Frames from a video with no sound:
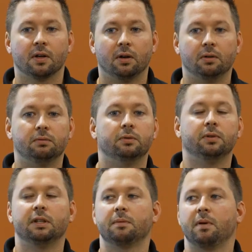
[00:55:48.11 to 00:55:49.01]
So when
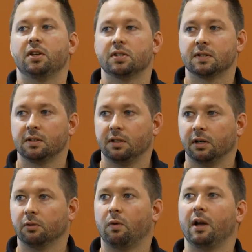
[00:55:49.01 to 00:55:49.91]
we get patients in
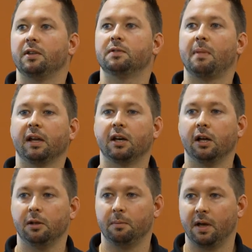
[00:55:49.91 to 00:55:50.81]
here, why is my
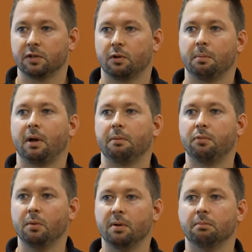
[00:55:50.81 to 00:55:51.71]
gut a mess? Why am I
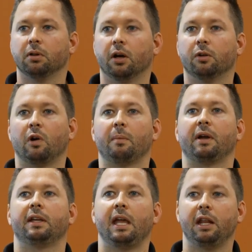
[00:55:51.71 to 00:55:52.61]
pooping blood? Why
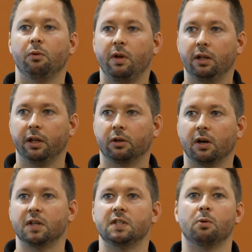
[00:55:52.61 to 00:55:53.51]
am I gaining weight like
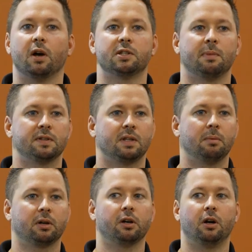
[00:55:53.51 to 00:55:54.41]
crazy? Why is my
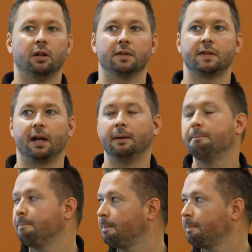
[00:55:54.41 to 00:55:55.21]
stomach hurt all the time?